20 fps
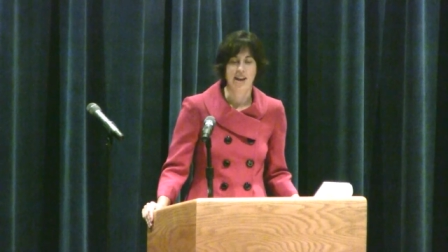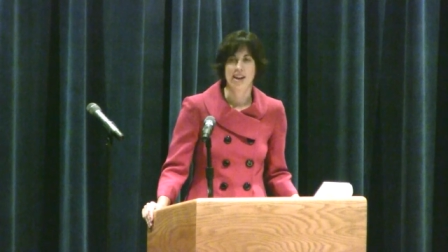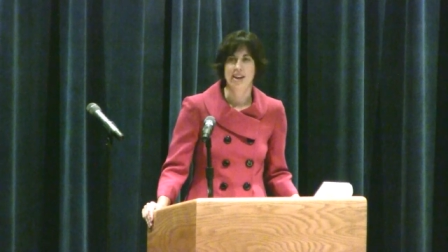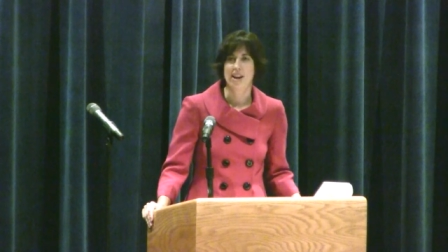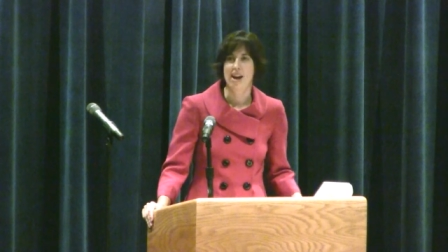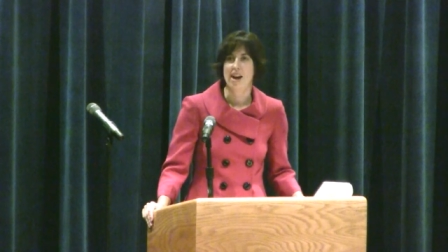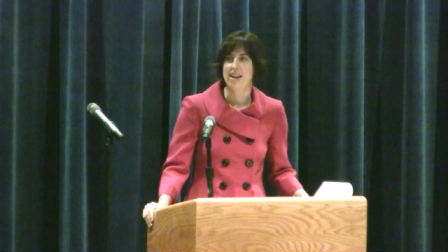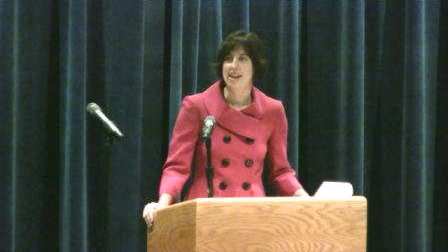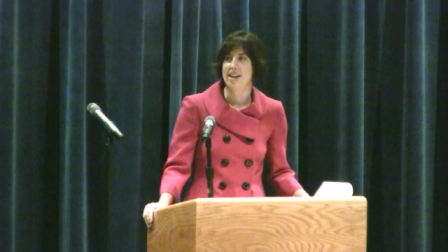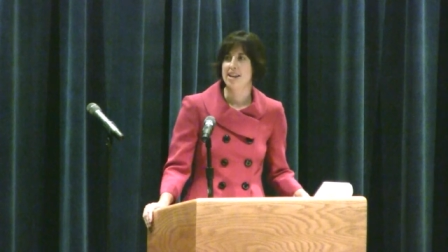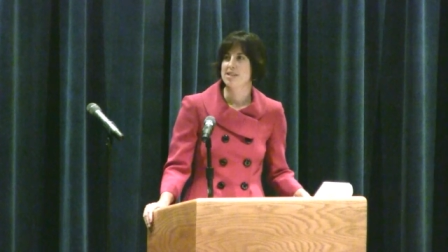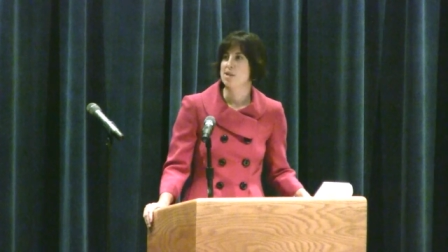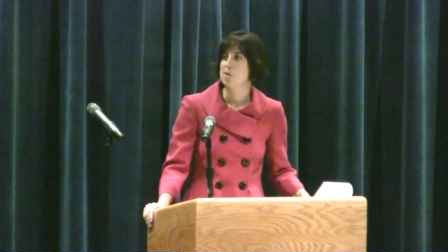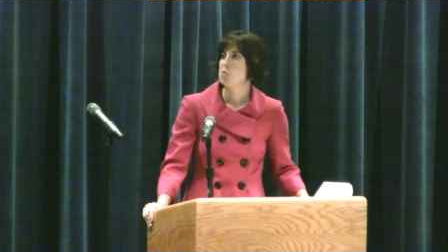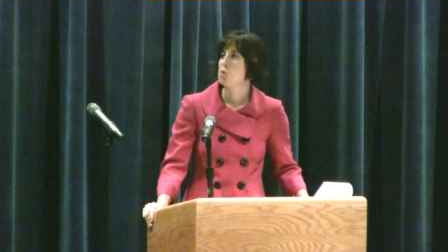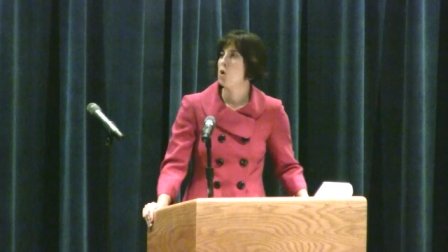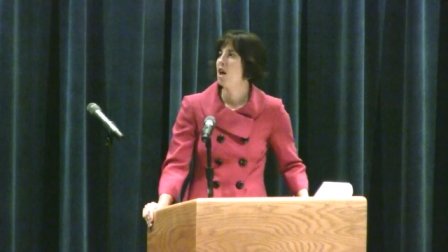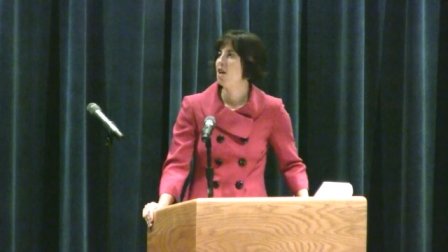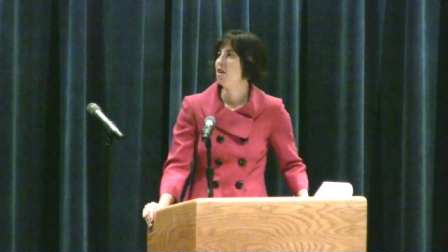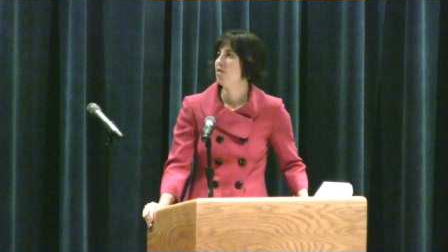and I guess
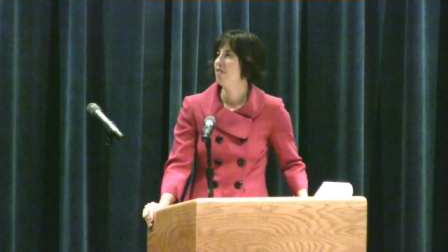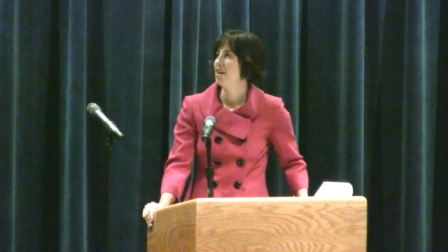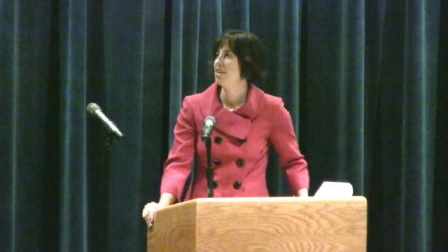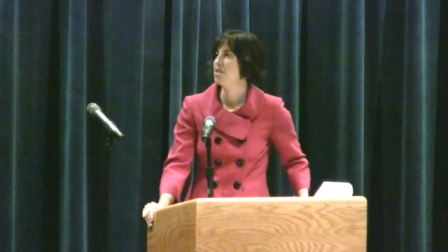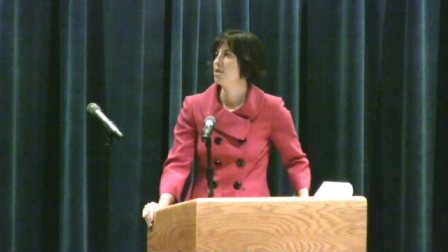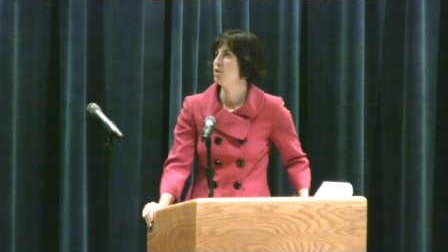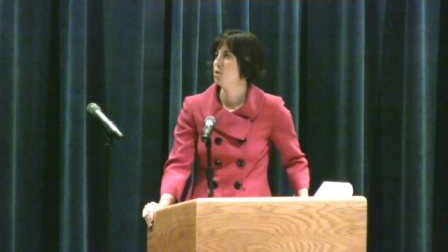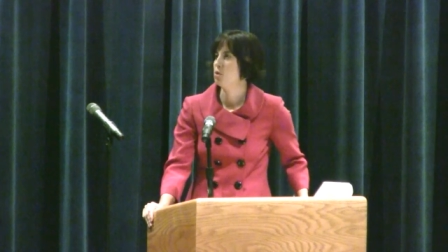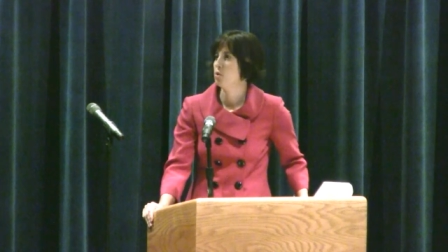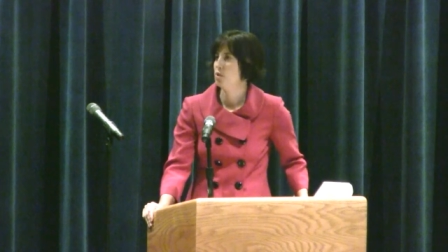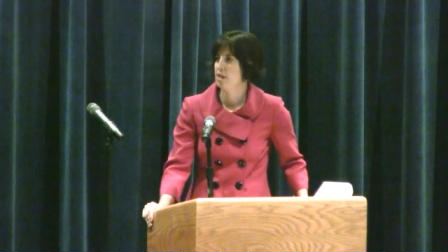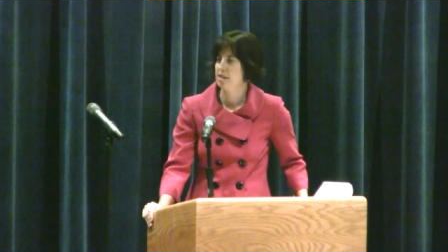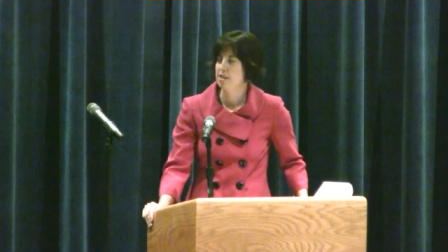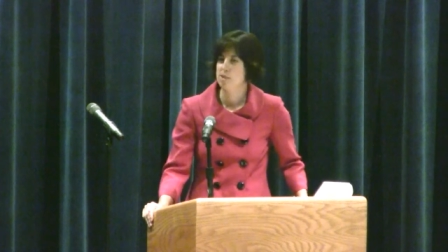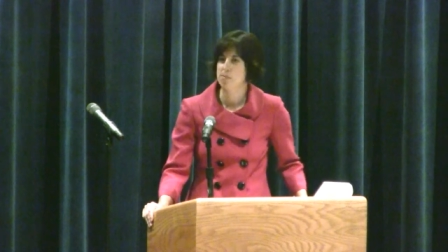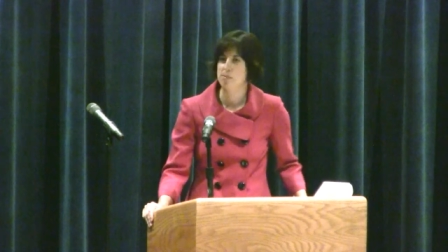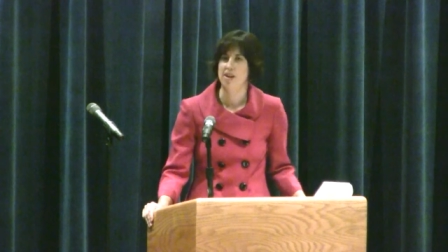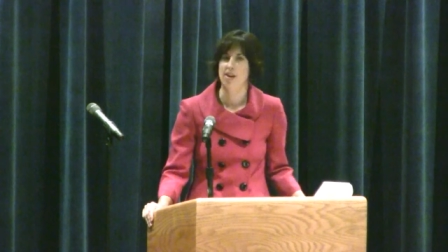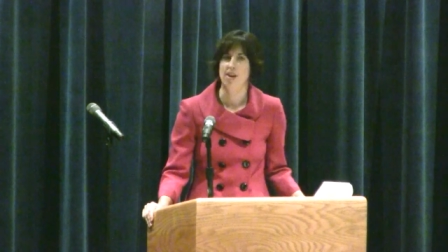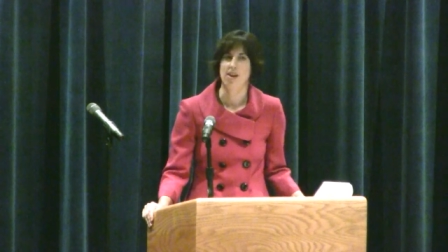I'm qualified to do
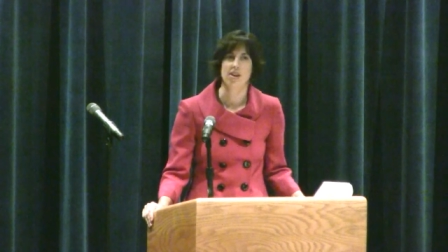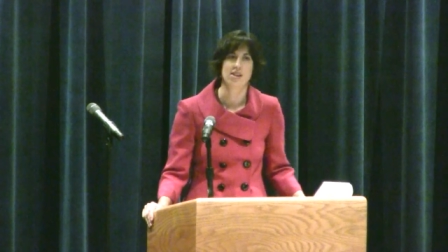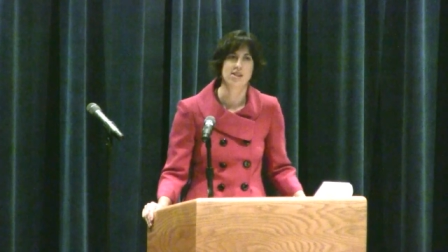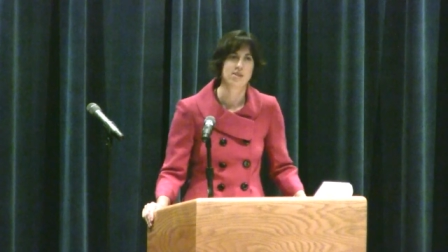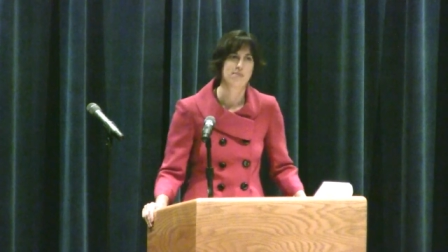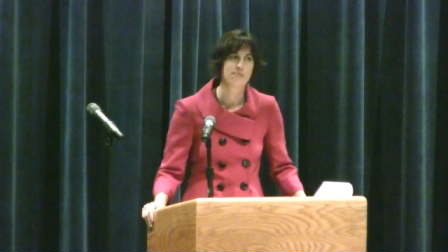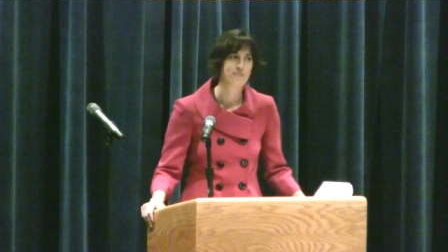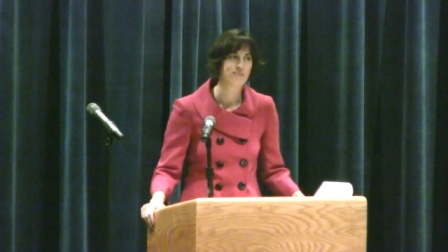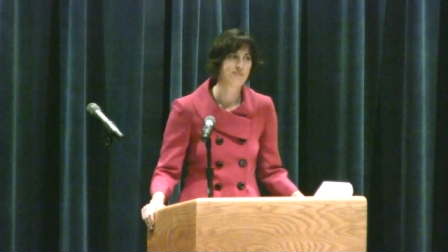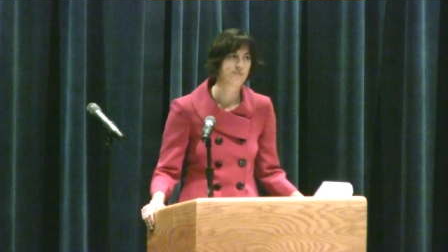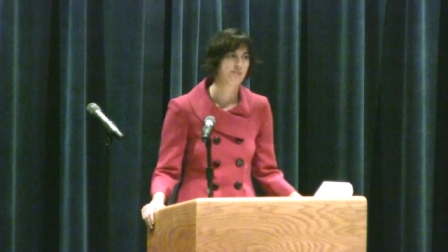this because,